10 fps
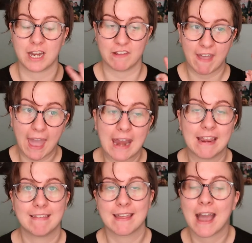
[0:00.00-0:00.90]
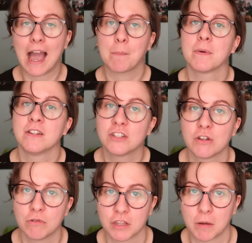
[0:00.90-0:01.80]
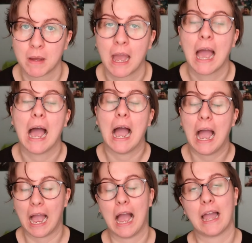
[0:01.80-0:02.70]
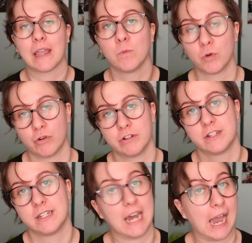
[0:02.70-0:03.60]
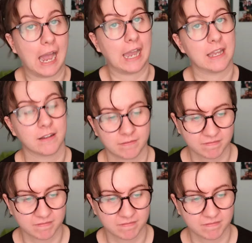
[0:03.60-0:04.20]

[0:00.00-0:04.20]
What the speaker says: and if anything happened to them, I would die.